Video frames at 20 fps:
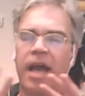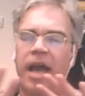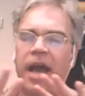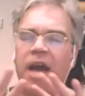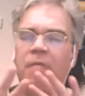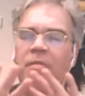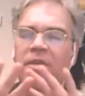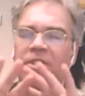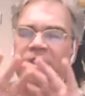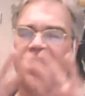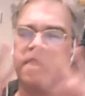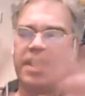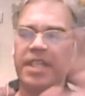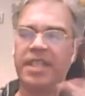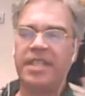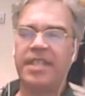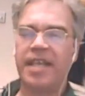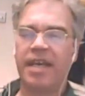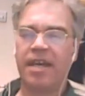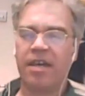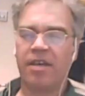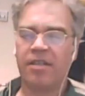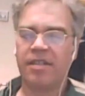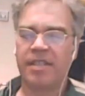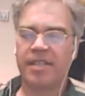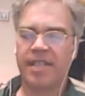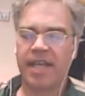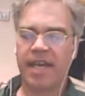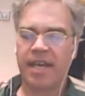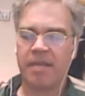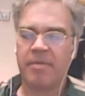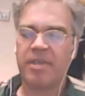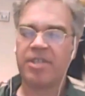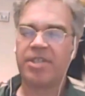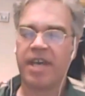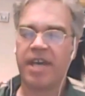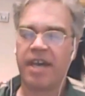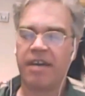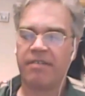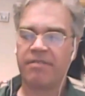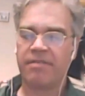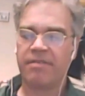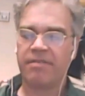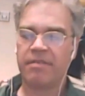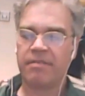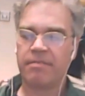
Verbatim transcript: How much detail does that image have?